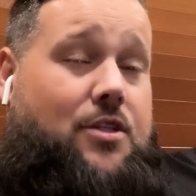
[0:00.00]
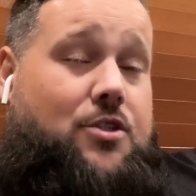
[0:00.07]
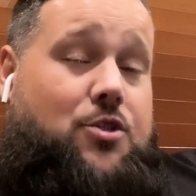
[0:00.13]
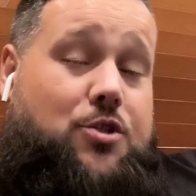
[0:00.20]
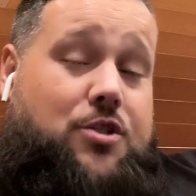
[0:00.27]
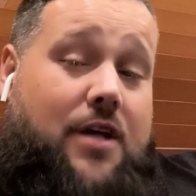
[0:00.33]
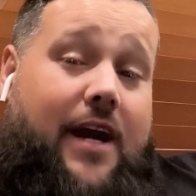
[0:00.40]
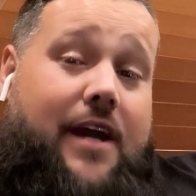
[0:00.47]
To
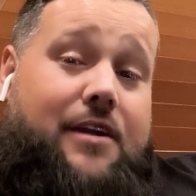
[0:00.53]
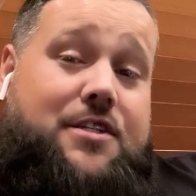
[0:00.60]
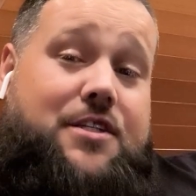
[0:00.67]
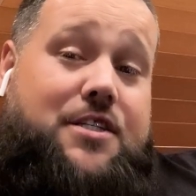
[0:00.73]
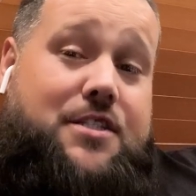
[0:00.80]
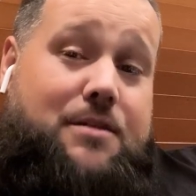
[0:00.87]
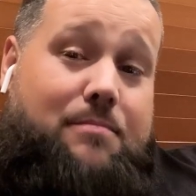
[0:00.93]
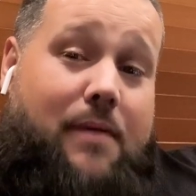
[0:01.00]

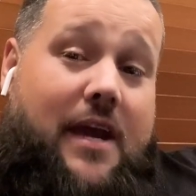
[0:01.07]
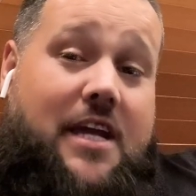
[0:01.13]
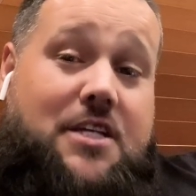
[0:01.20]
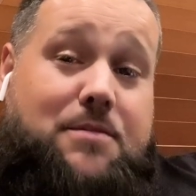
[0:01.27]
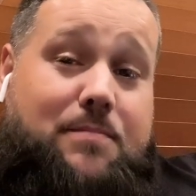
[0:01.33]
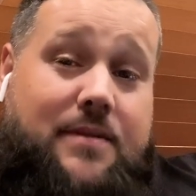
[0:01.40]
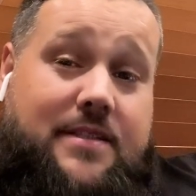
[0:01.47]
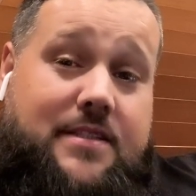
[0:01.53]
Jairus'
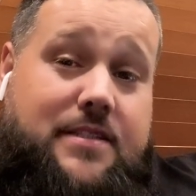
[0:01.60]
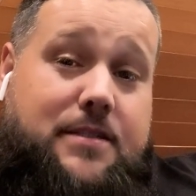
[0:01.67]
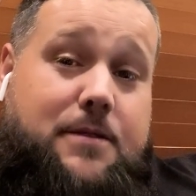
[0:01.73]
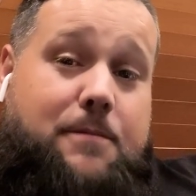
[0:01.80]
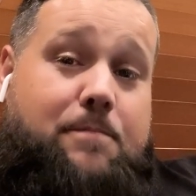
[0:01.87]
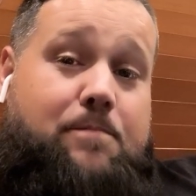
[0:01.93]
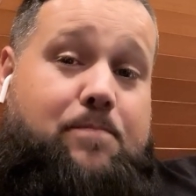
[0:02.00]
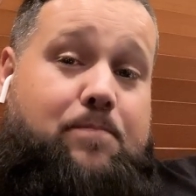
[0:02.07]
amazement,
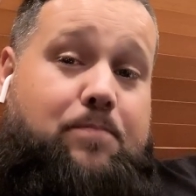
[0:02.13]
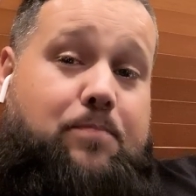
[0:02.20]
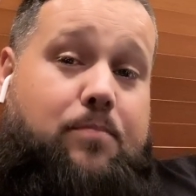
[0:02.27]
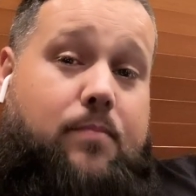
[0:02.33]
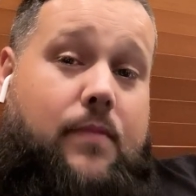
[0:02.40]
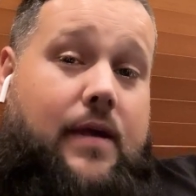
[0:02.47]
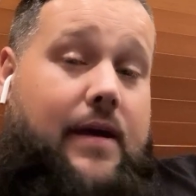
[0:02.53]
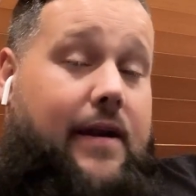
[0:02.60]

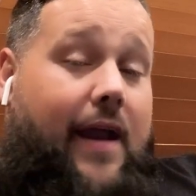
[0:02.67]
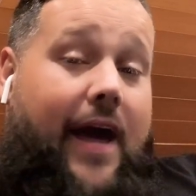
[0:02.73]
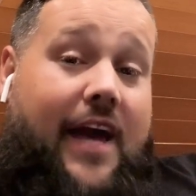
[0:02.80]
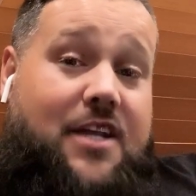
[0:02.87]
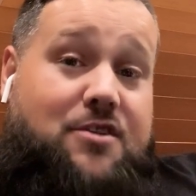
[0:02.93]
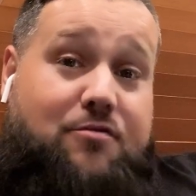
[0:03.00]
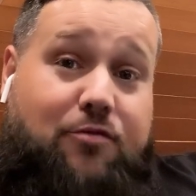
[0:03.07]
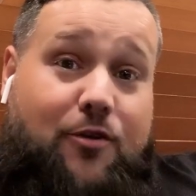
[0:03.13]
her
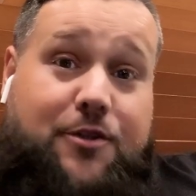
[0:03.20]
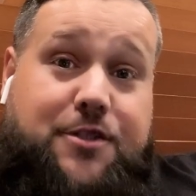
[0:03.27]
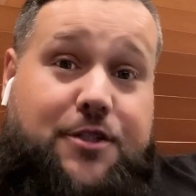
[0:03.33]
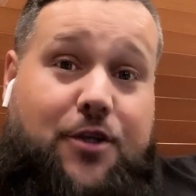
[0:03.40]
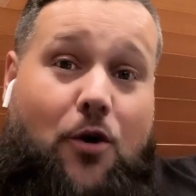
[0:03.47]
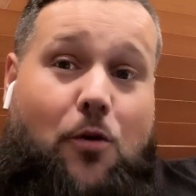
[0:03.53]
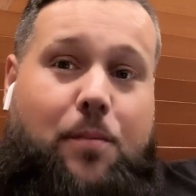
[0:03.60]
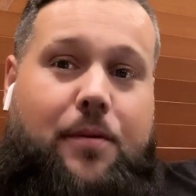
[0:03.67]
eyes fluttered
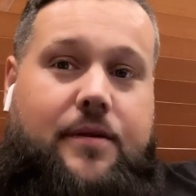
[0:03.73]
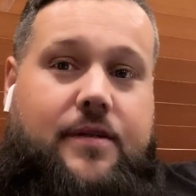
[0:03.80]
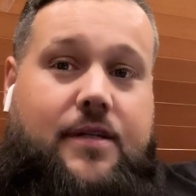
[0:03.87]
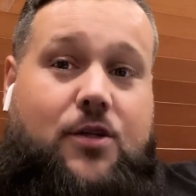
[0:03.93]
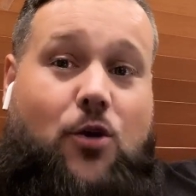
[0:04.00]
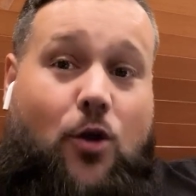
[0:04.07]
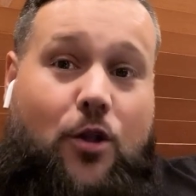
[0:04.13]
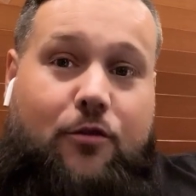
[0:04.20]
open
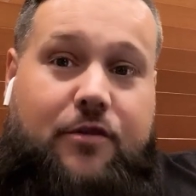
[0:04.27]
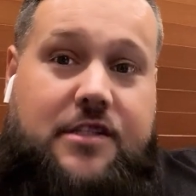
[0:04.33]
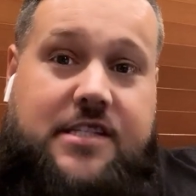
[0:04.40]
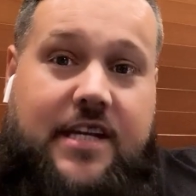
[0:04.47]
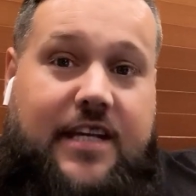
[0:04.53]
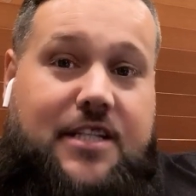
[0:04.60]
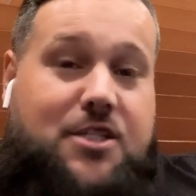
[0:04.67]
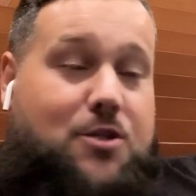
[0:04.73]
and colour
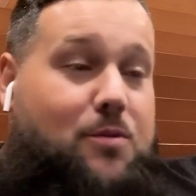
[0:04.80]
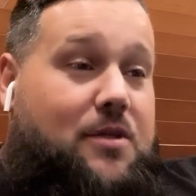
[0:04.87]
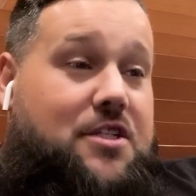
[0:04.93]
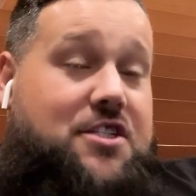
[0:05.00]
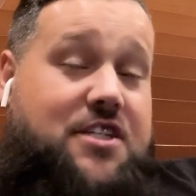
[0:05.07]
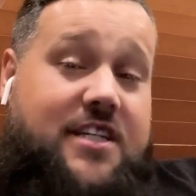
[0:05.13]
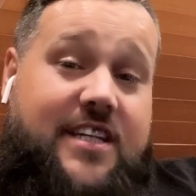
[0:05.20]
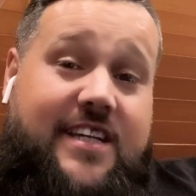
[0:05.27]
returned to her
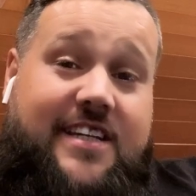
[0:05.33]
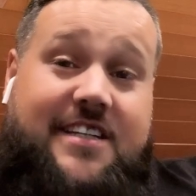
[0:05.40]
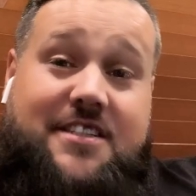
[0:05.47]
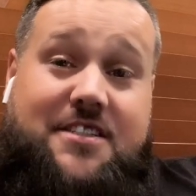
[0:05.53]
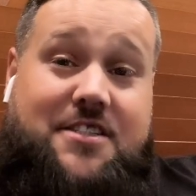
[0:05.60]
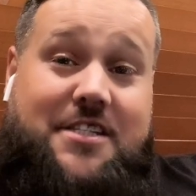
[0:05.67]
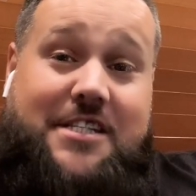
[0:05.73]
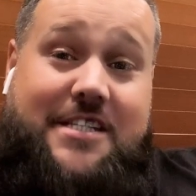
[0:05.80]

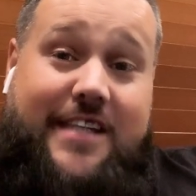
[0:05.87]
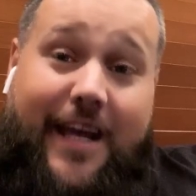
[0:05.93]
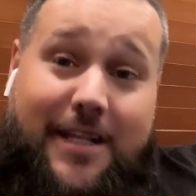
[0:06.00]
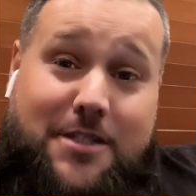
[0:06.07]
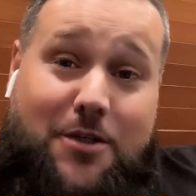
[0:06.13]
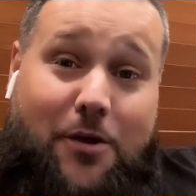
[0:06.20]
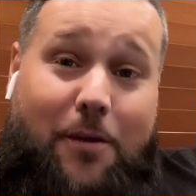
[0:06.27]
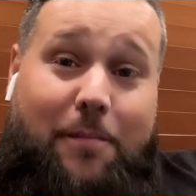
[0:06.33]
cheeks. She
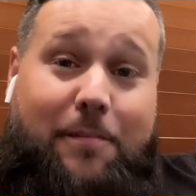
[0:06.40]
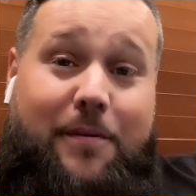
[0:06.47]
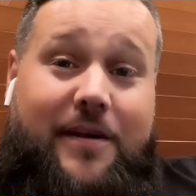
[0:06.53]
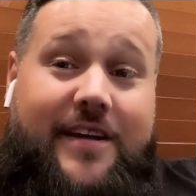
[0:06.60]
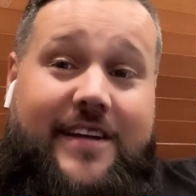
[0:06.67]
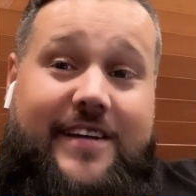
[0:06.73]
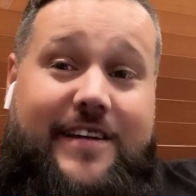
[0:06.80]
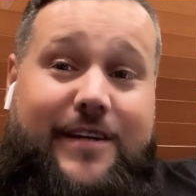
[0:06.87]
sat up,
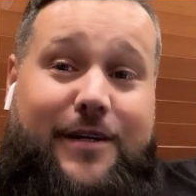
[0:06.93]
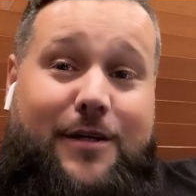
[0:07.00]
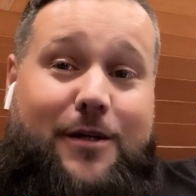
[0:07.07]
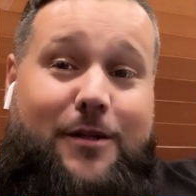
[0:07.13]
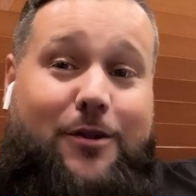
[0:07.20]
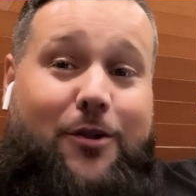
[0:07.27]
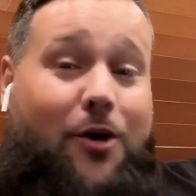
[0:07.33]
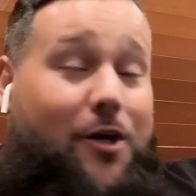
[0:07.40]

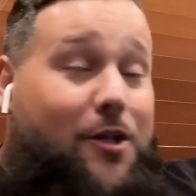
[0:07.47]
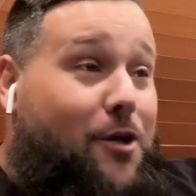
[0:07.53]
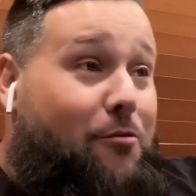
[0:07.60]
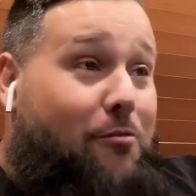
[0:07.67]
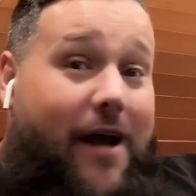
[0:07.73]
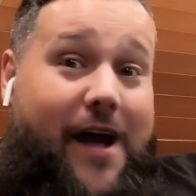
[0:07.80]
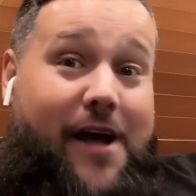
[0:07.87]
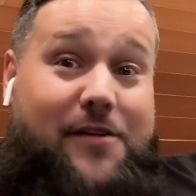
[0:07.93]
looking
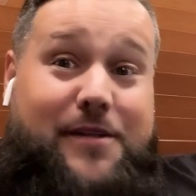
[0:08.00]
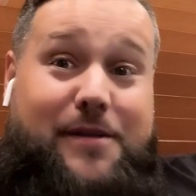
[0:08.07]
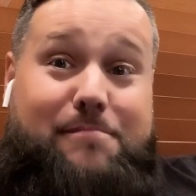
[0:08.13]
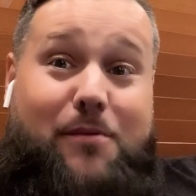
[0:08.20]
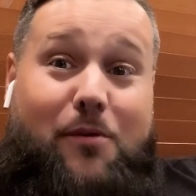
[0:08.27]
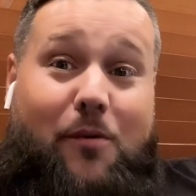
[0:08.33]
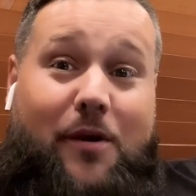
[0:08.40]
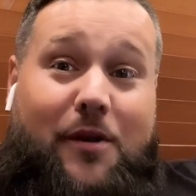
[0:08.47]
around in
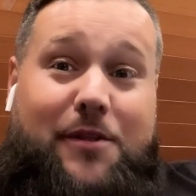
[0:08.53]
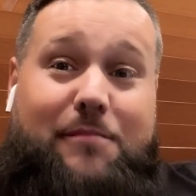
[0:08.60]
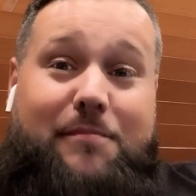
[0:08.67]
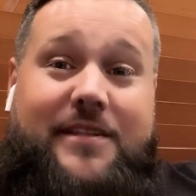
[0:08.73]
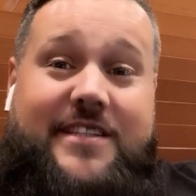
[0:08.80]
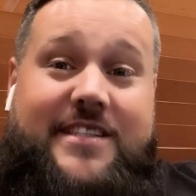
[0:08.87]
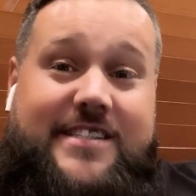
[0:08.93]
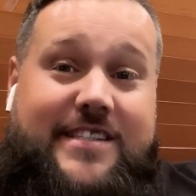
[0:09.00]

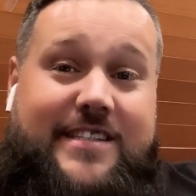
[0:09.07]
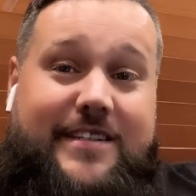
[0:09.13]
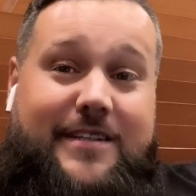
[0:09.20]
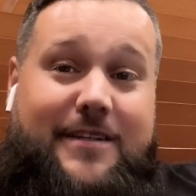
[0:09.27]
bewilderment.